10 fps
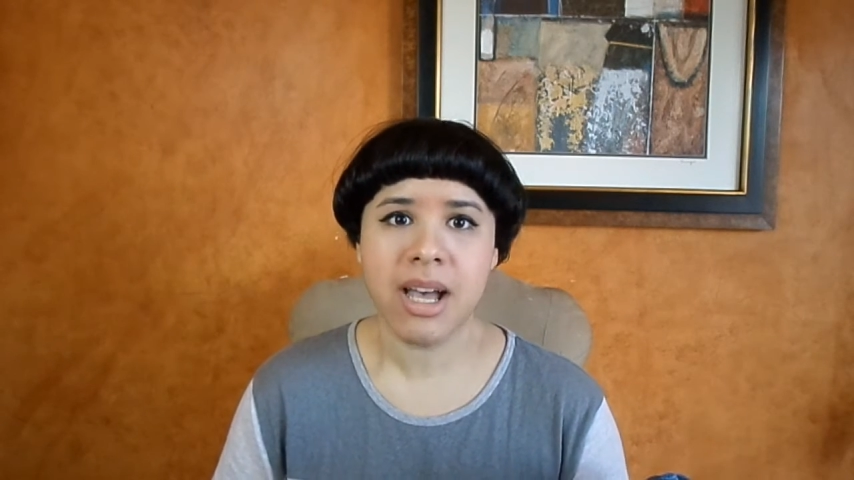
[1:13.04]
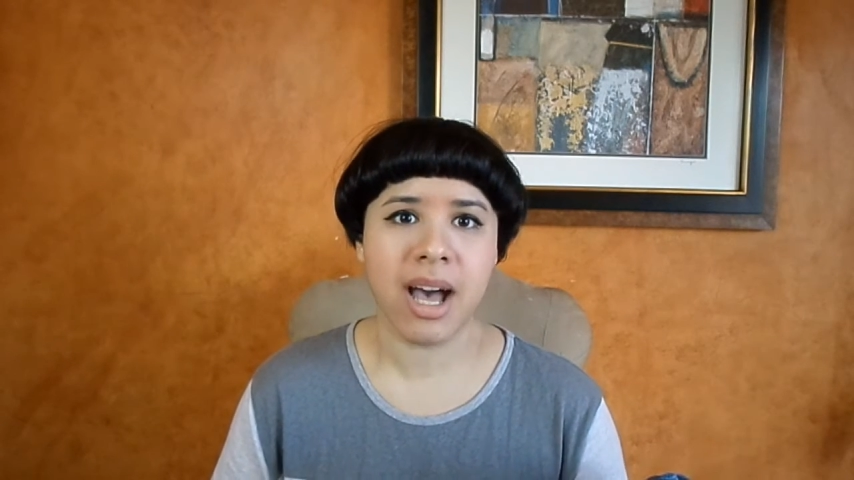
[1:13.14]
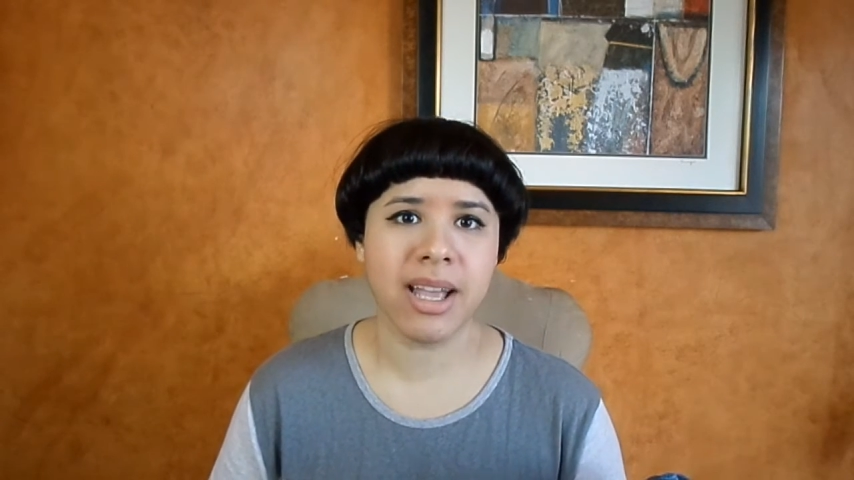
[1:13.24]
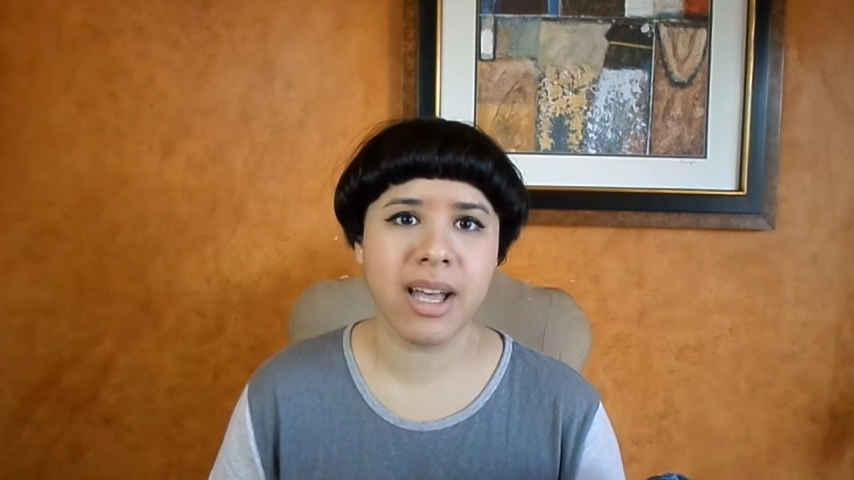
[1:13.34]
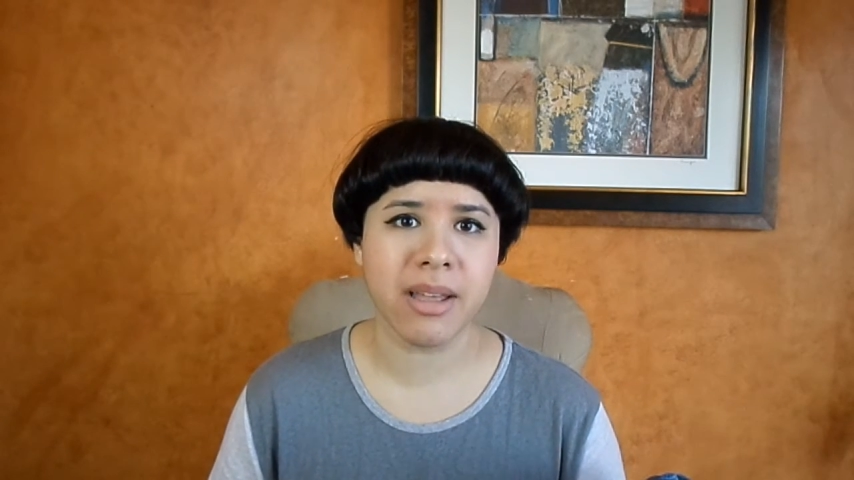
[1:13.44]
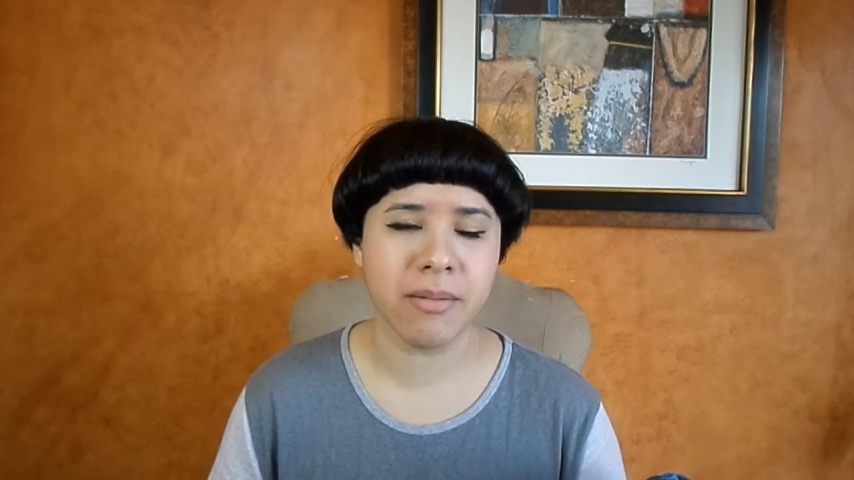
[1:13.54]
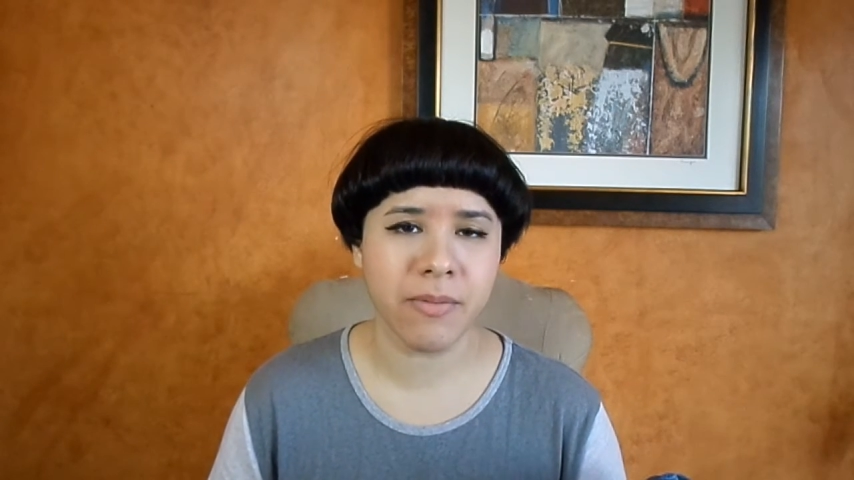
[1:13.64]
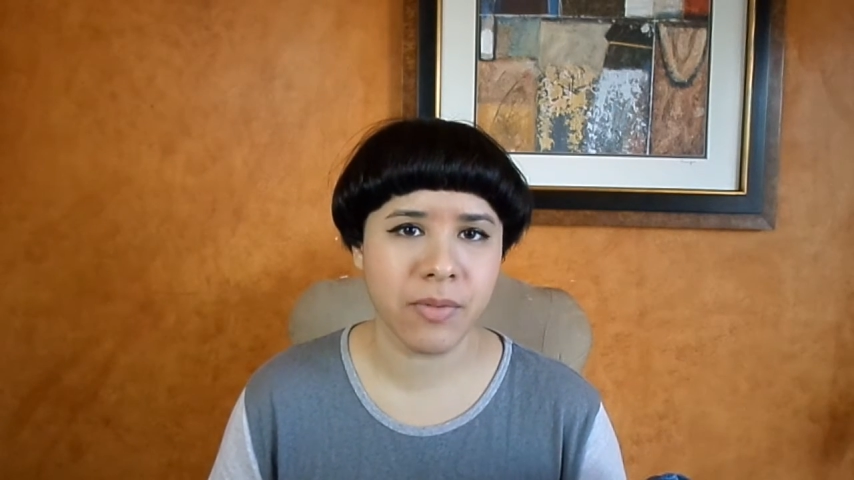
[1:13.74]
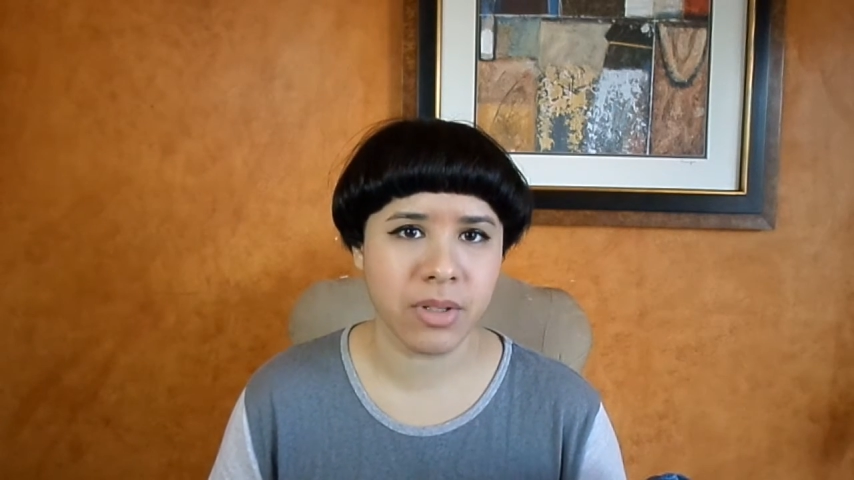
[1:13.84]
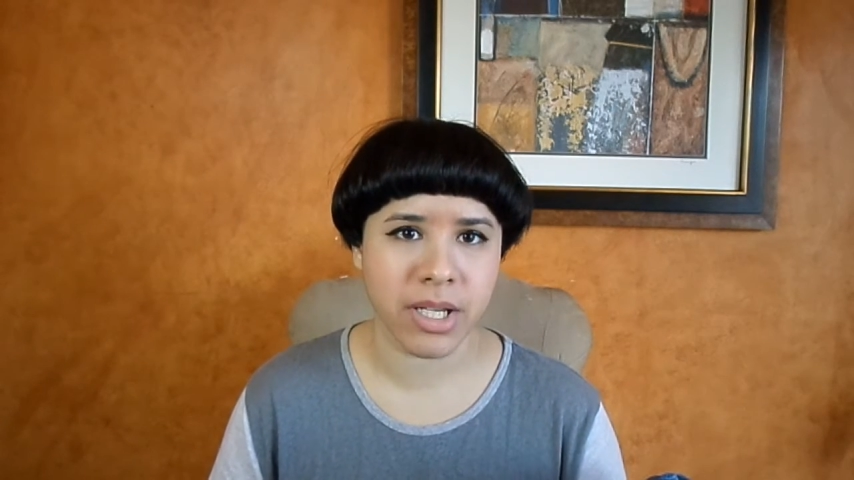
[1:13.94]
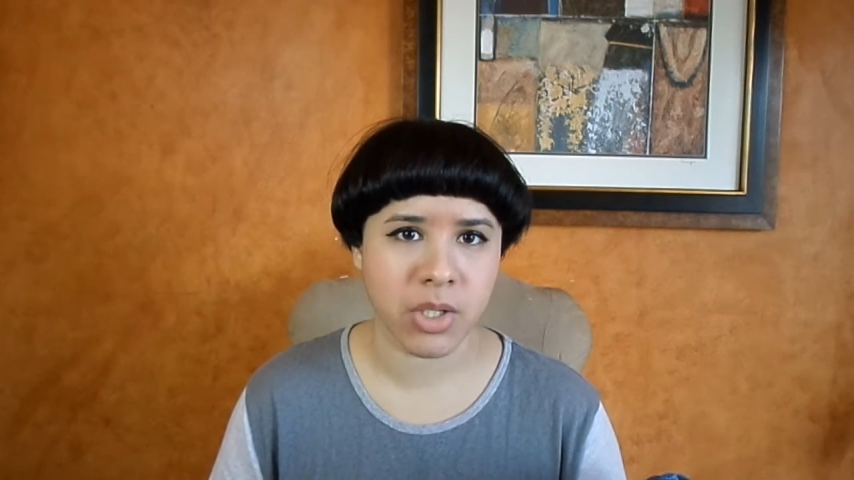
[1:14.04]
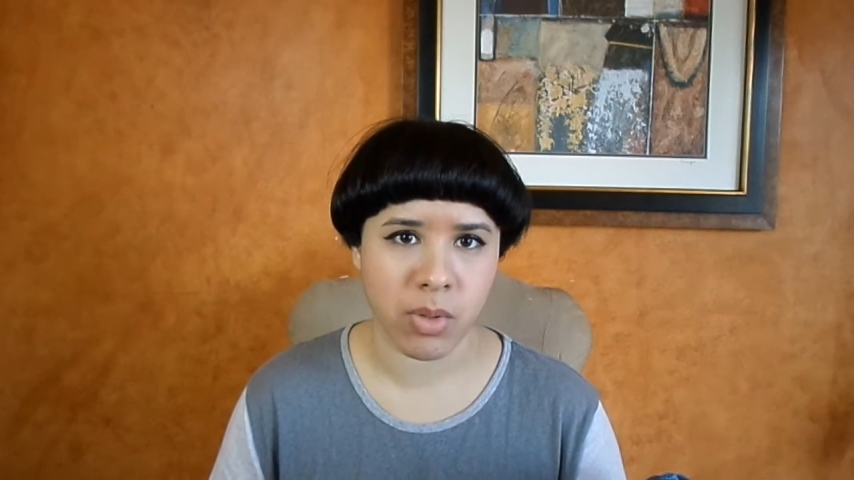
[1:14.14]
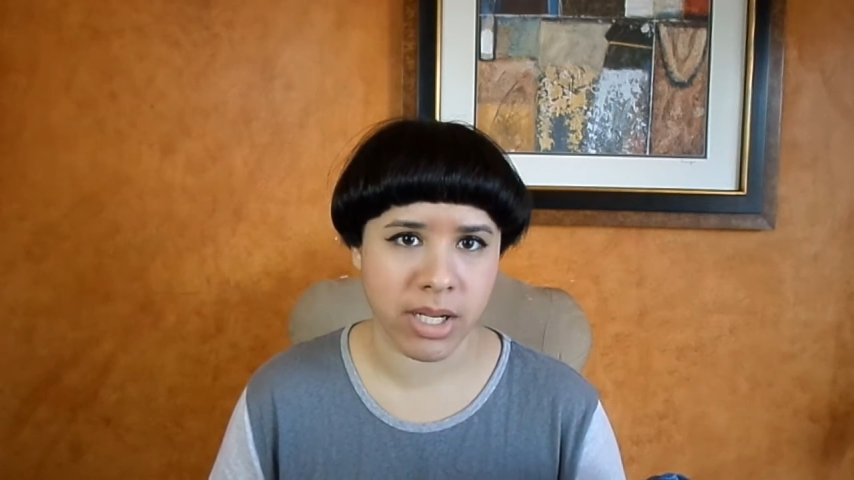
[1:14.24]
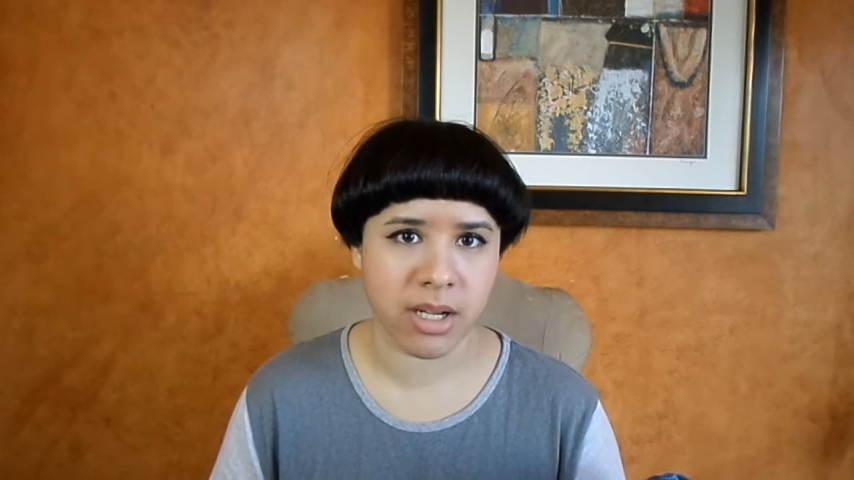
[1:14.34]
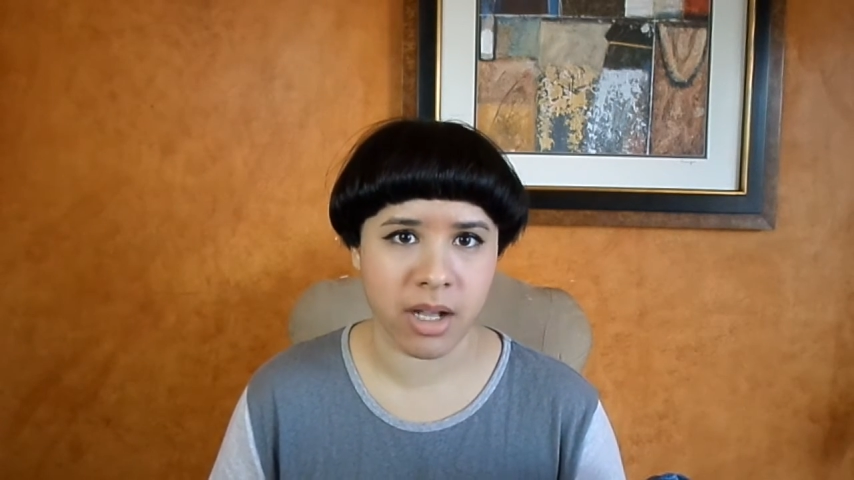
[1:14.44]
I got them for like
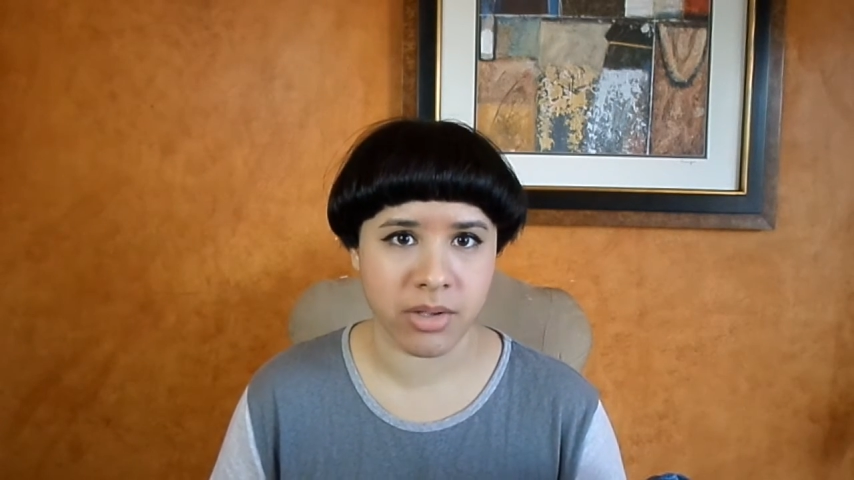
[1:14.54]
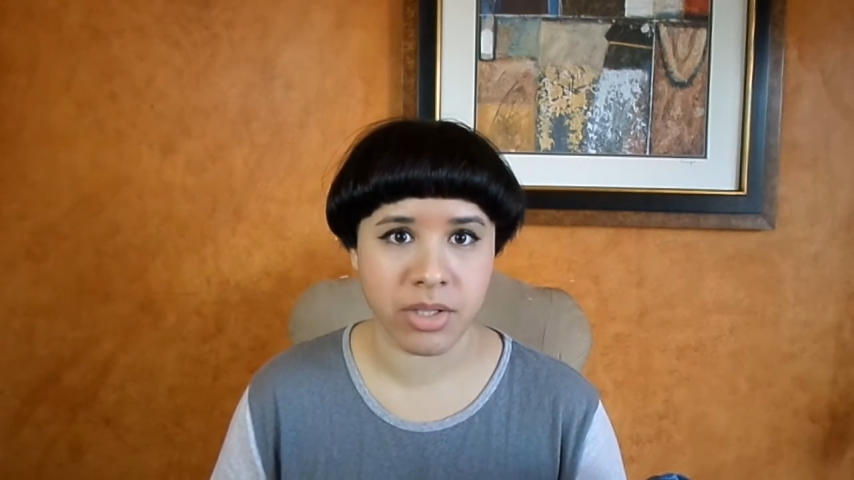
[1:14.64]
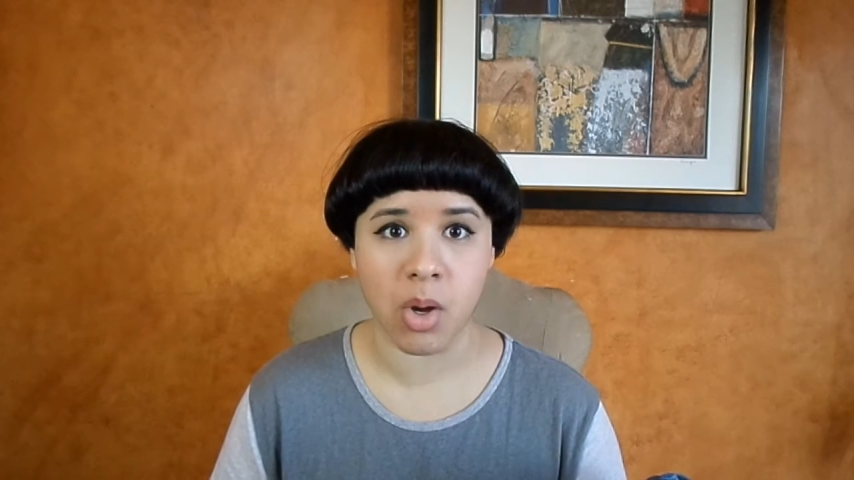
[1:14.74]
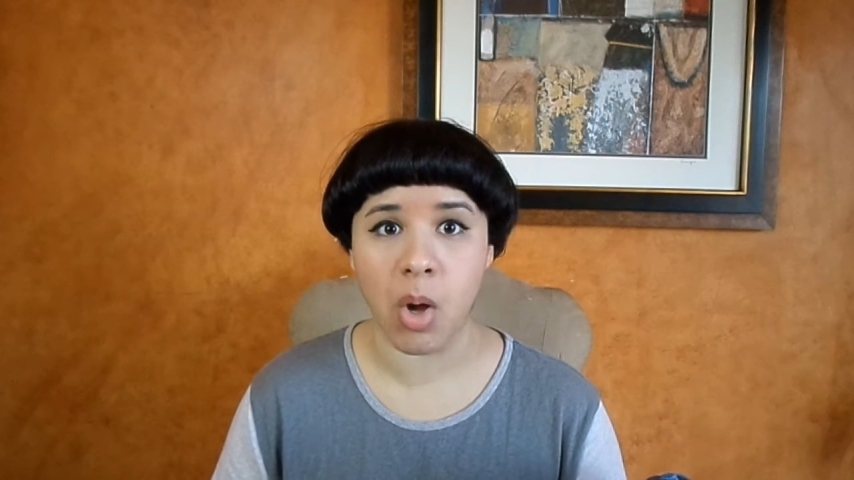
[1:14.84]
$20